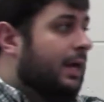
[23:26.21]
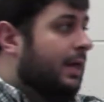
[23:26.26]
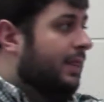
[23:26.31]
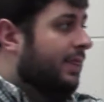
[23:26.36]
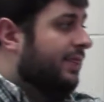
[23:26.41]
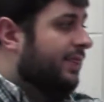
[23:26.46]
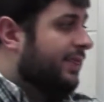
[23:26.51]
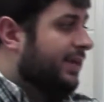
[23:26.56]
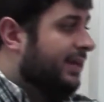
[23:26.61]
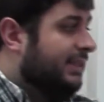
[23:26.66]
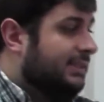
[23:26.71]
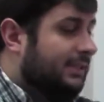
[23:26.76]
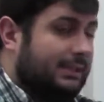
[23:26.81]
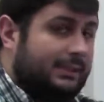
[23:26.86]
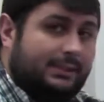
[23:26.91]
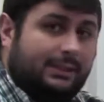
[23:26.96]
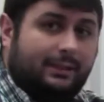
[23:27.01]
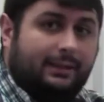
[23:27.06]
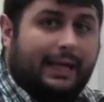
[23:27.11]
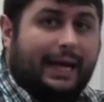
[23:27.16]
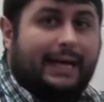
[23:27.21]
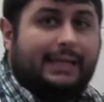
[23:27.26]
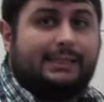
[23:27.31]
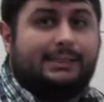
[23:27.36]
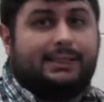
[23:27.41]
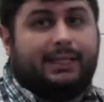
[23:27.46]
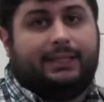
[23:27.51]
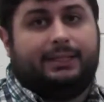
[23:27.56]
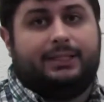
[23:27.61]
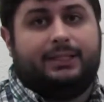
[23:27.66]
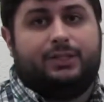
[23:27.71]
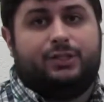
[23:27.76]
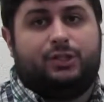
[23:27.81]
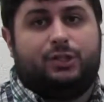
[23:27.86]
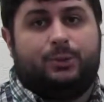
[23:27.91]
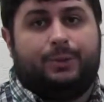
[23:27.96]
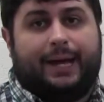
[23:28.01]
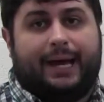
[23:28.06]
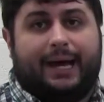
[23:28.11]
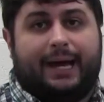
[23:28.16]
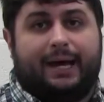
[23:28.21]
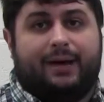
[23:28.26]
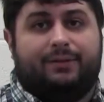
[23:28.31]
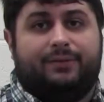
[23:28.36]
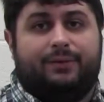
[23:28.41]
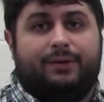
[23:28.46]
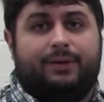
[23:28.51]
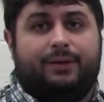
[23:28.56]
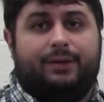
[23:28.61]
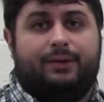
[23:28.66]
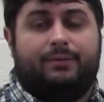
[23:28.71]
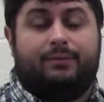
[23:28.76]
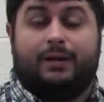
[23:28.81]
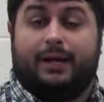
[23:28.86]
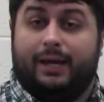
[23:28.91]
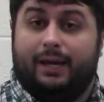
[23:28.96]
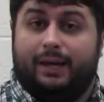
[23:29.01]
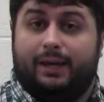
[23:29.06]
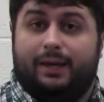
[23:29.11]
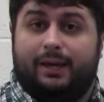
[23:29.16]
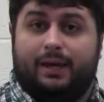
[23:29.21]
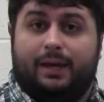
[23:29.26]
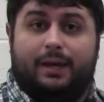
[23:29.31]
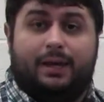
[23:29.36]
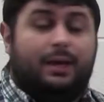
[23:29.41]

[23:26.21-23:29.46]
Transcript: this is the last sentence you have, right?